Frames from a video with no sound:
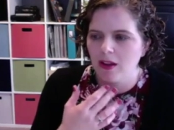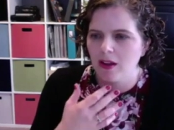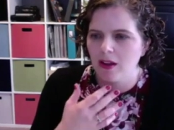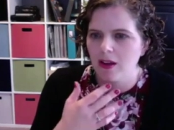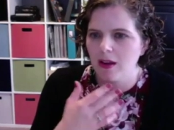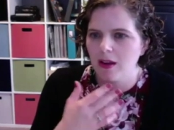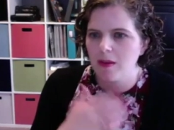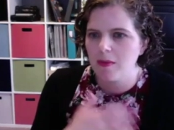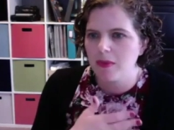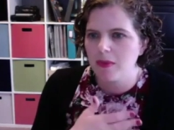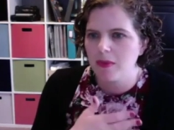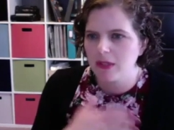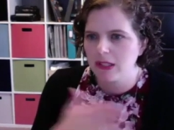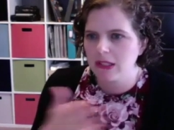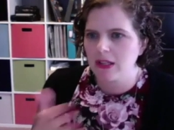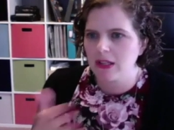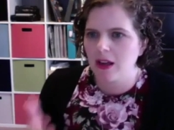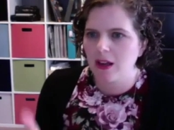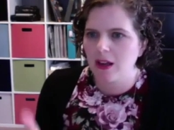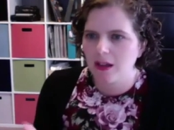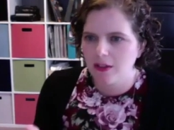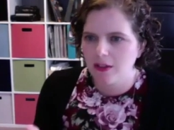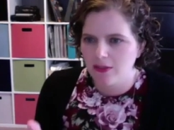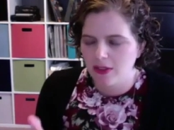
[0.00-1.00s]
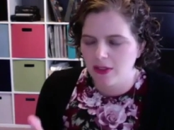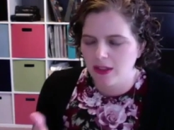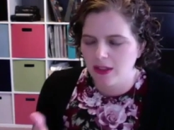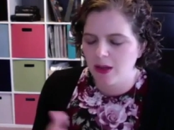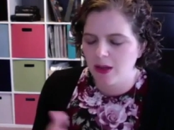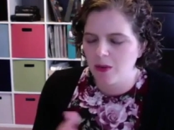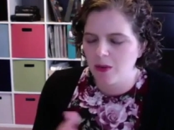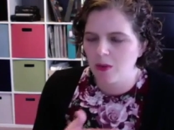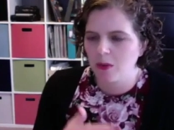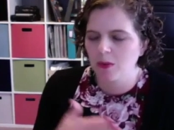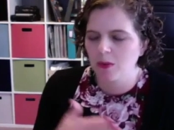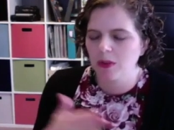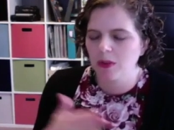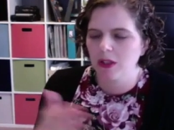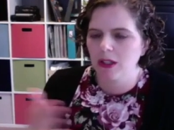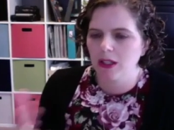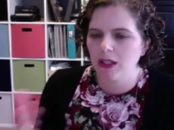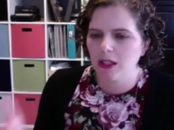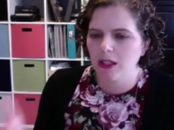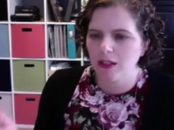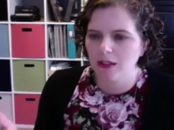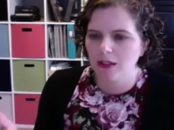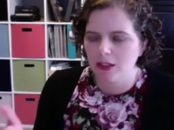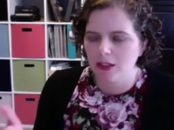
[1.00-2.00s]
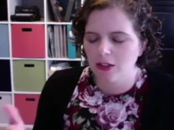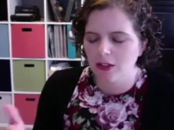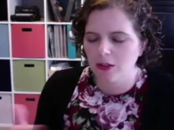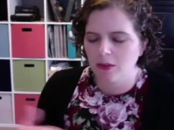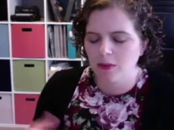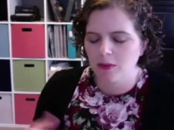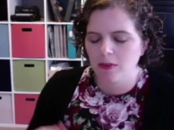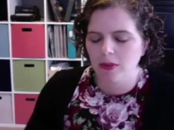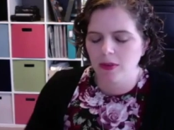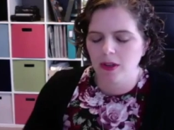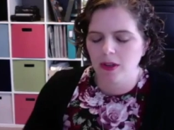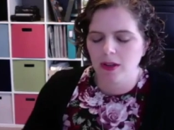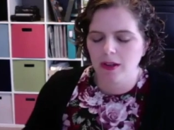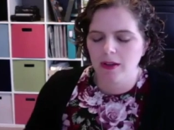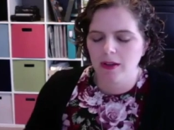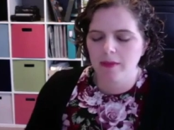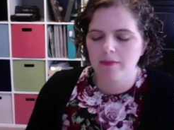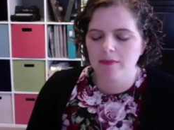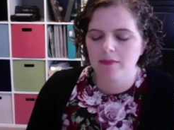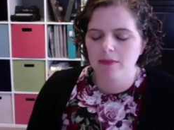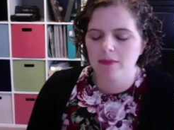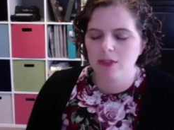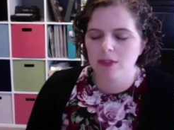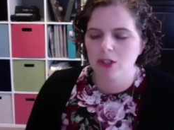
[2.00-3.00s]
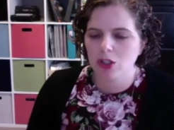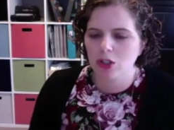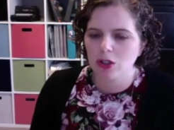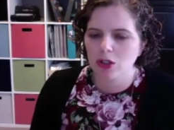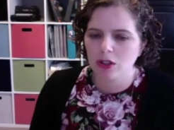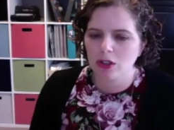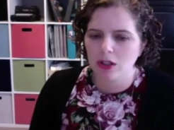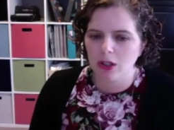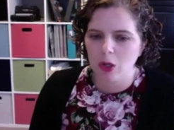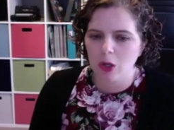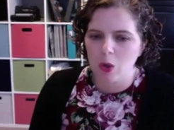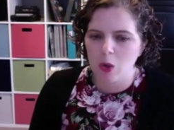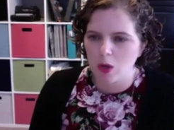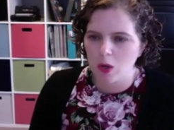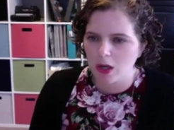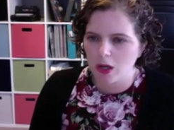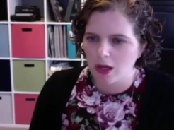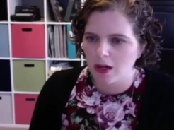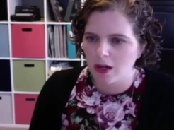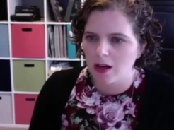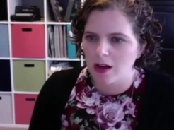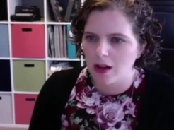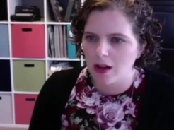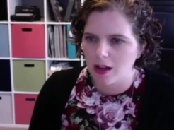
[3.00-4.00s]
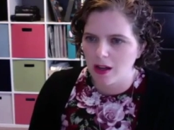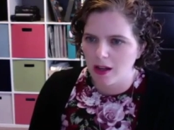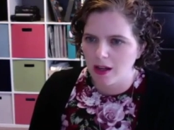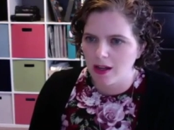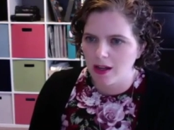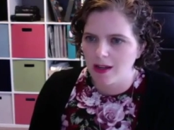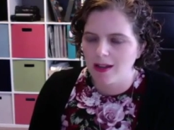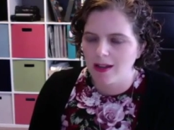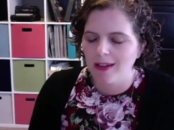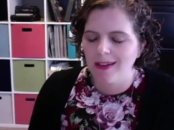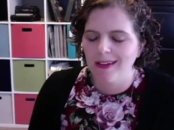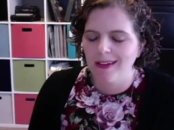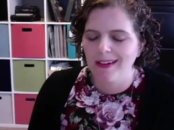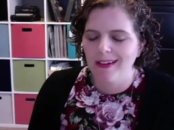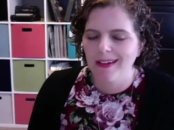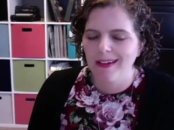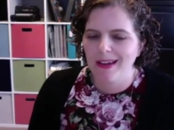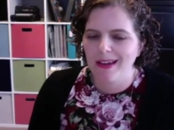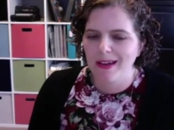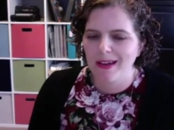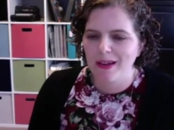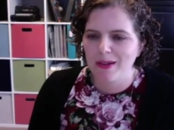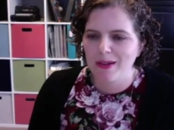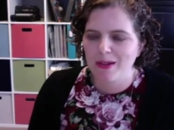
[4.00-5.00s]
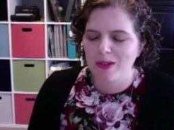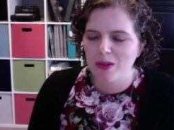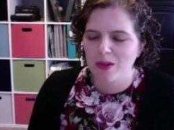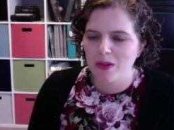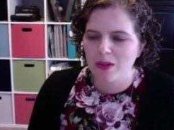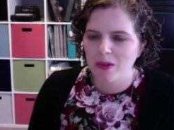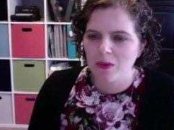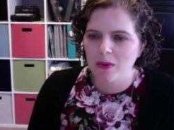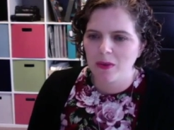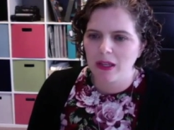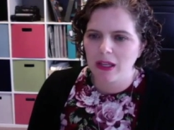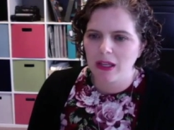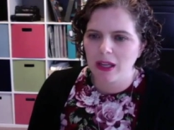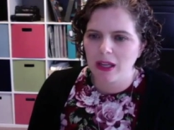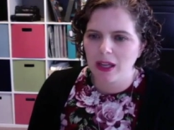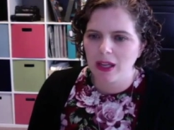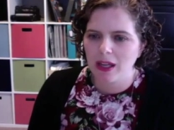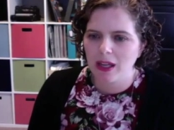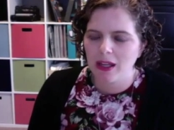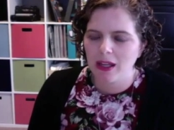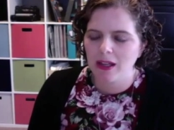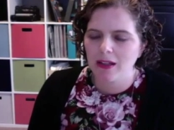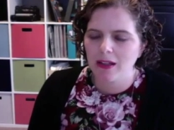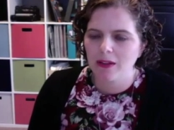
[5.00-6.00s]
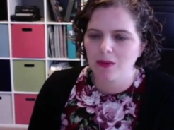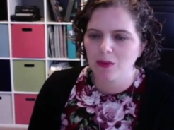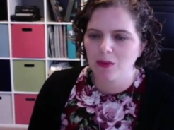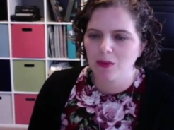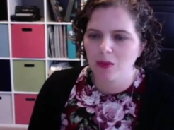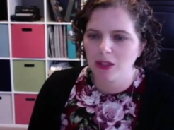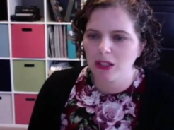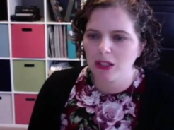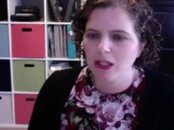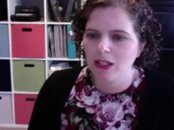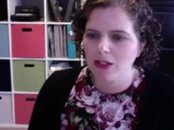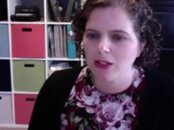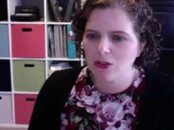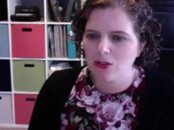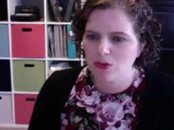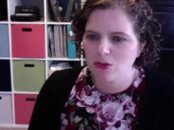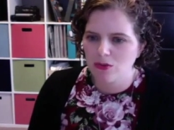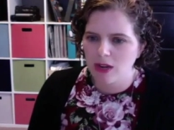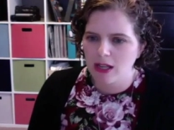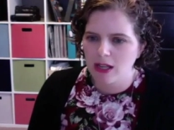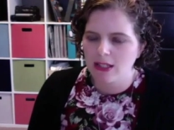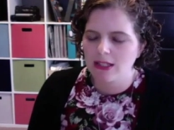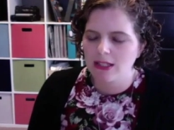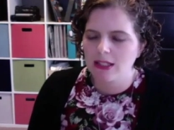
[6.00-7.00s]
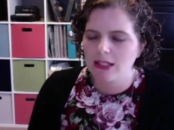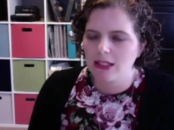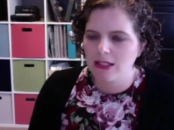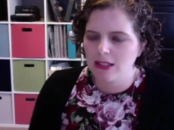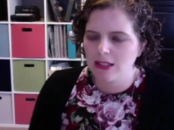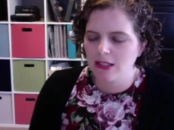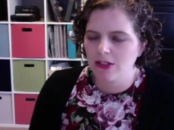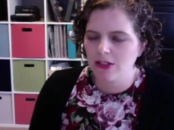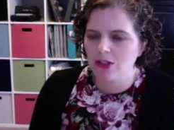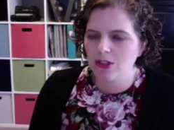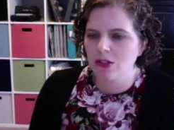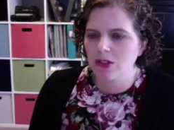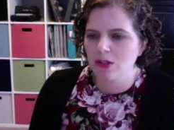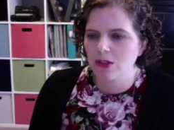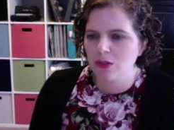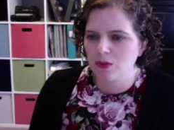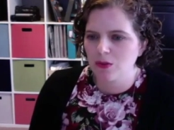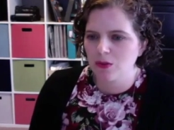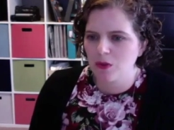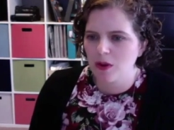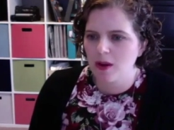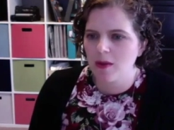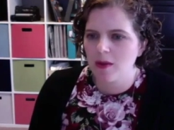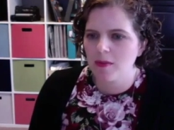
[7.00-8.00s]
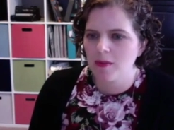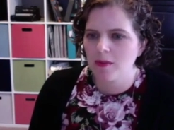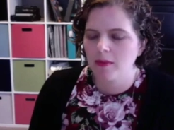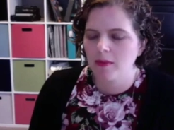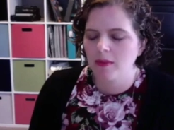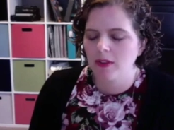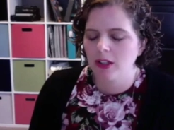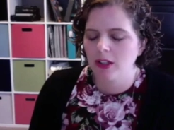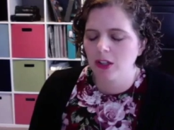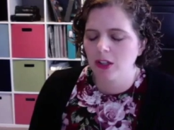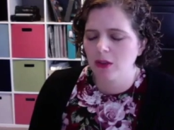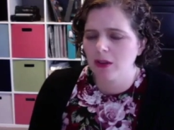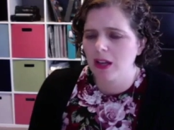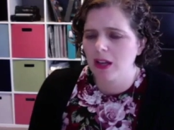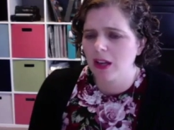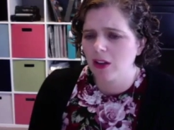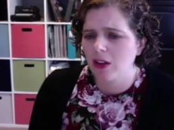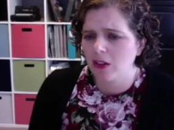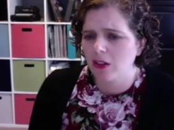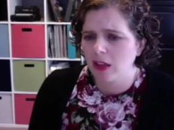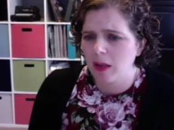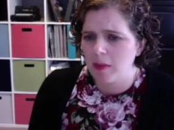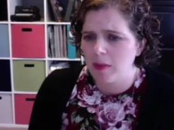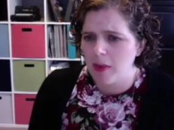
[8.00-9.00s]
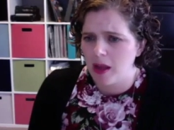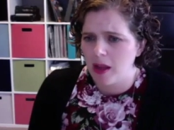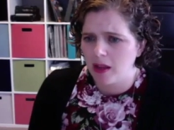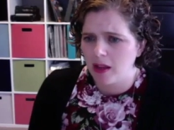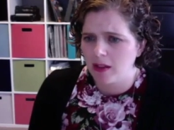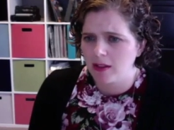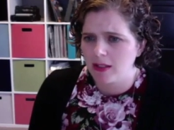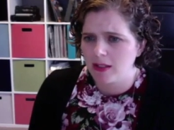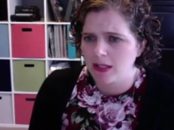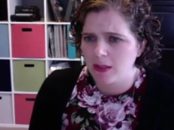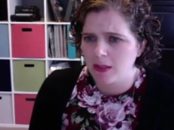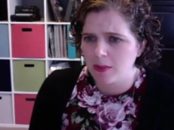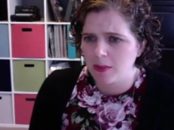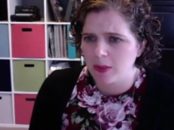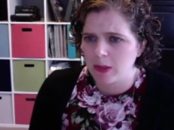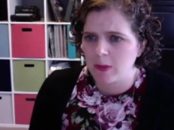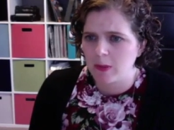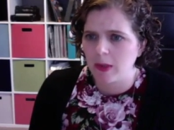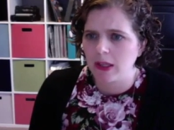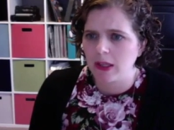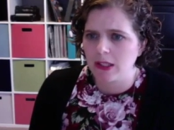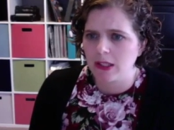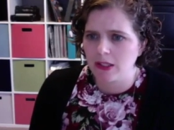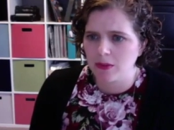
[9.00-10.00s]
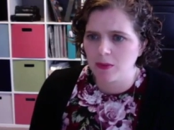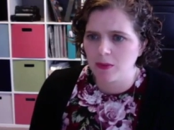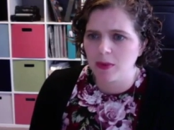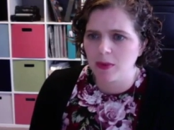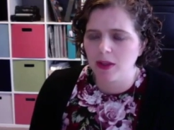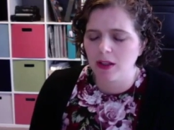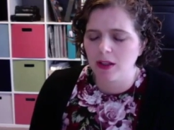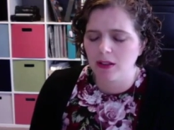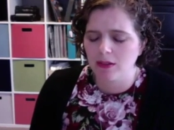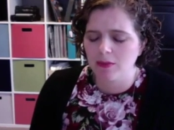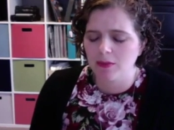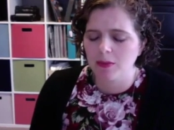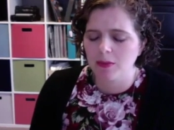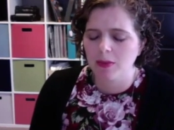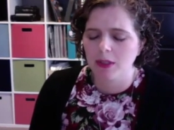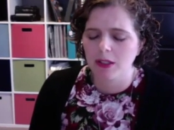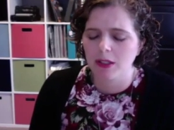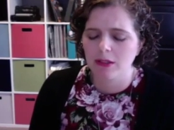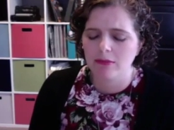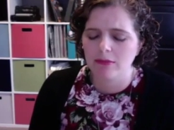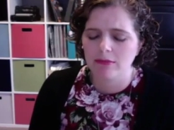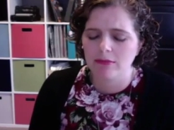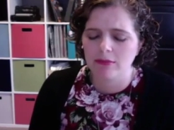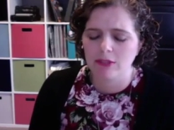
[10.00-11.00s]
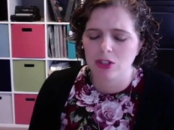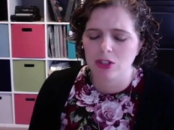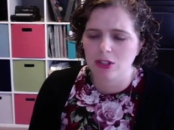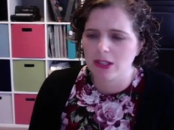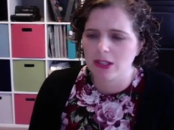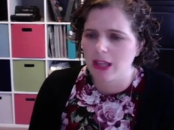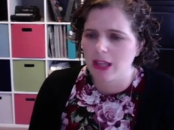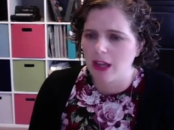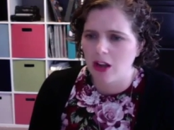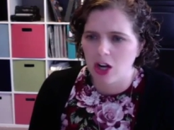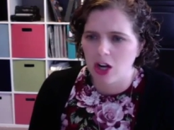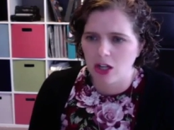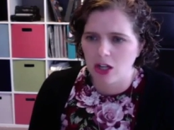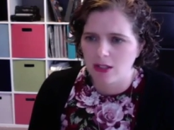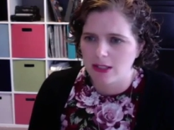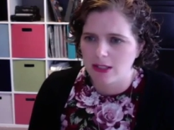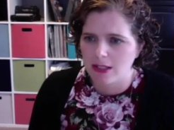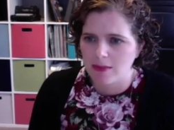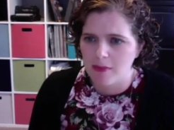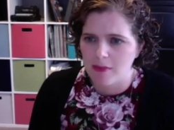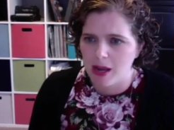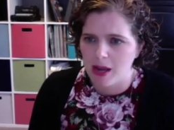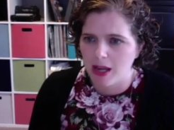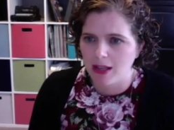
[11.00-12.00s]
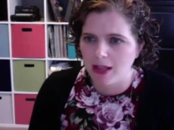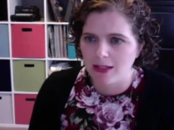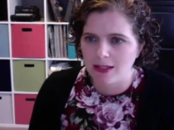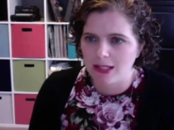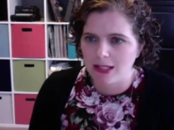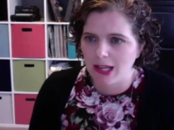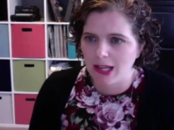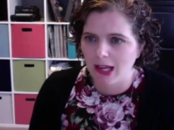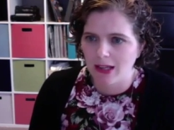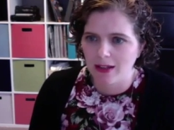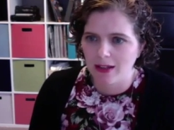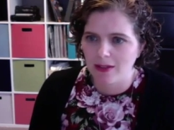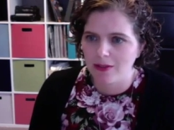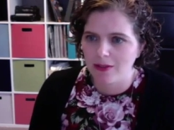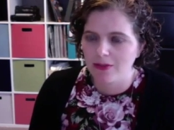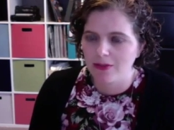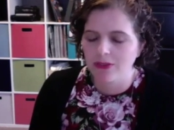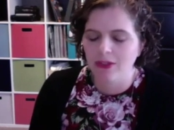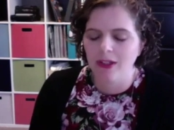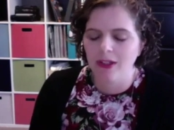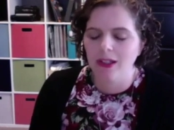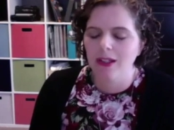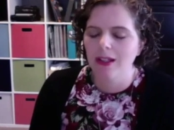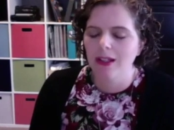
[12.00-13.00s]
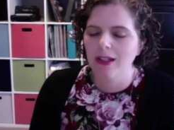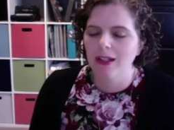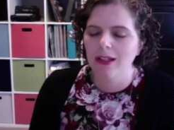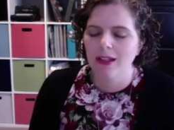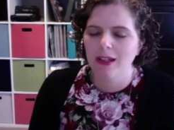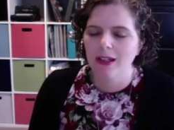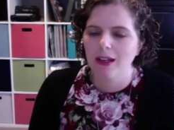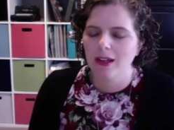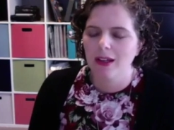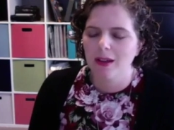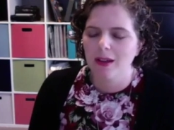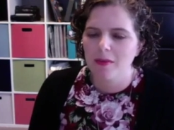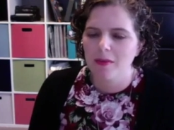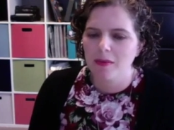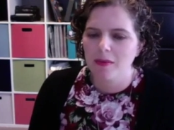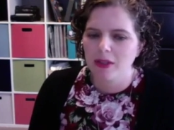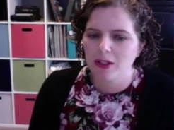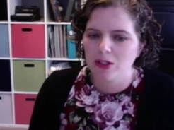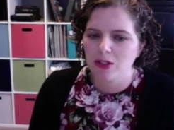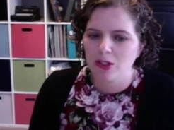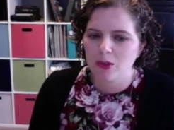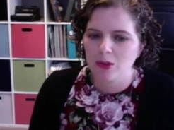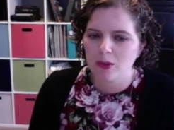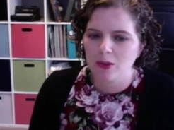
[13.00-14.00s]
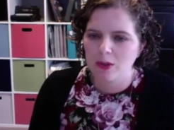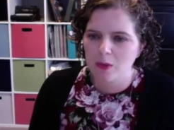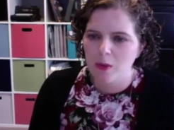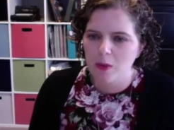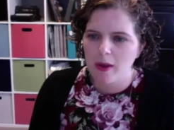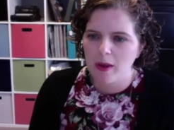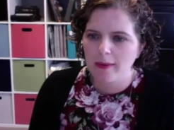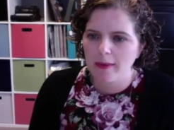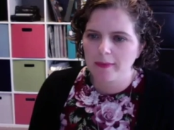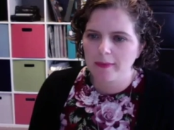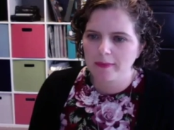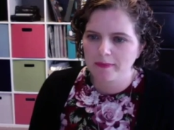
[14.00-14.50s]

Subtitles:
this kind of thing will really, turn the corner on, so that we can really address these issues from, not only a policy perspective, but just that hearts and minds kind of issue as well.